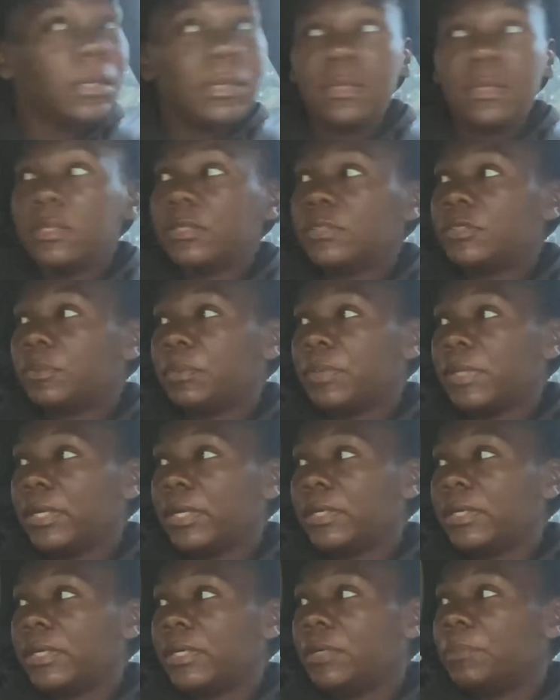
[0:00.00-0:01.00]
There's no one out
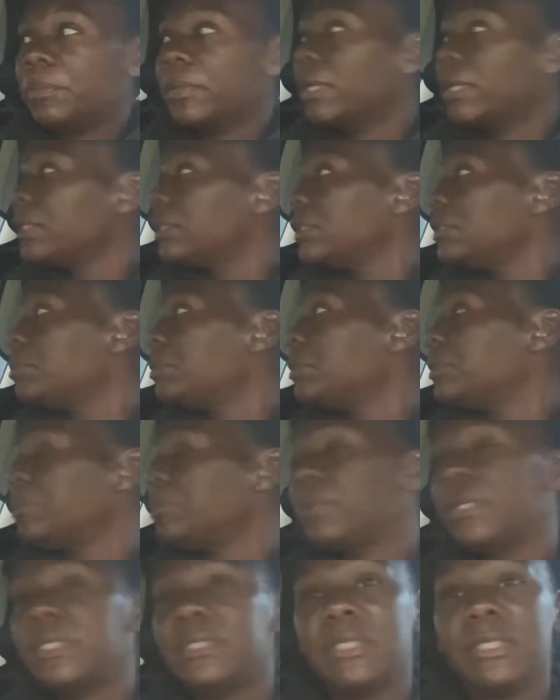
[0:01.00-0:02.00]
here. Oh my God, this smells
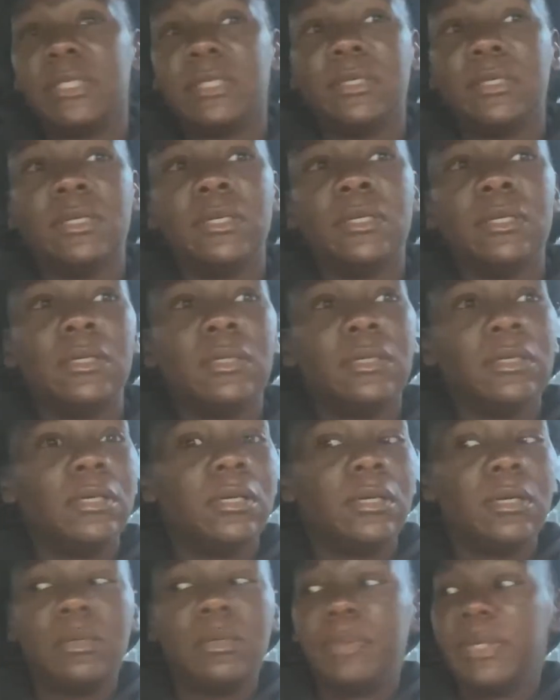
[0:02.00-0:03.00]
amazing.
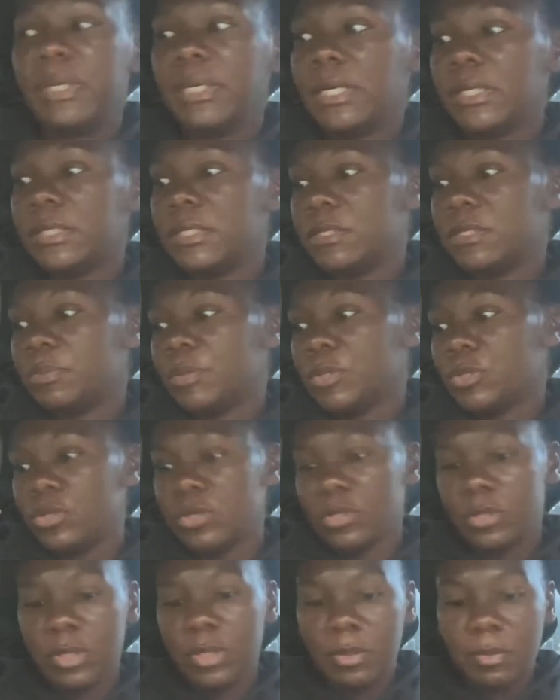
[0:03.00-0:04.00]
Oh my God, this smells
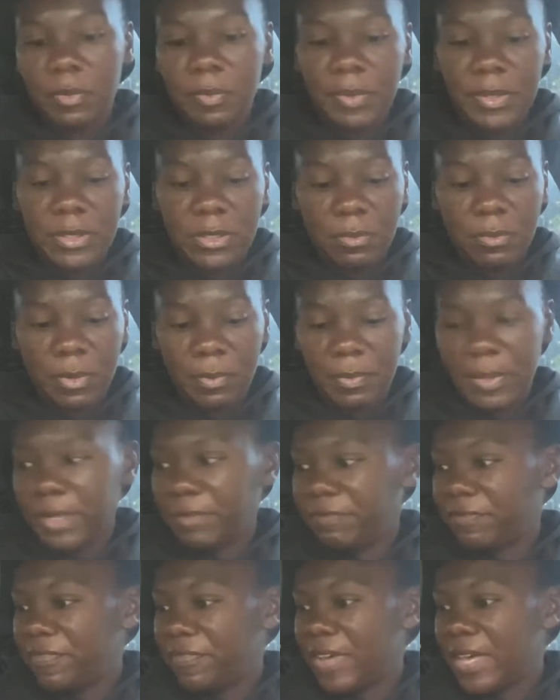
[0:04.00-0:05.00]
so good. I'm gonna put some on my
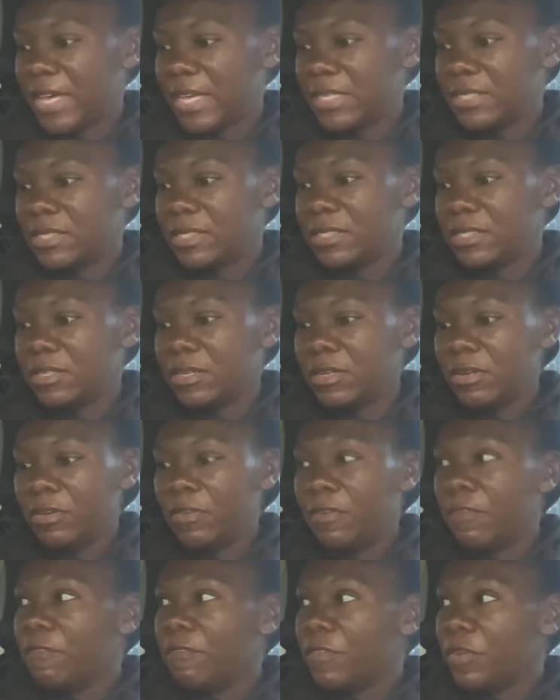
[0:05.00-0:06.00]
vest
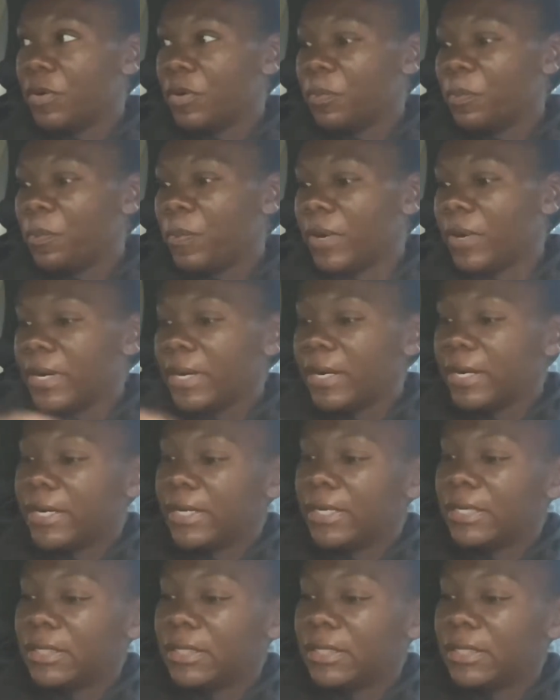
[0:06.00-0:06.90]
for work.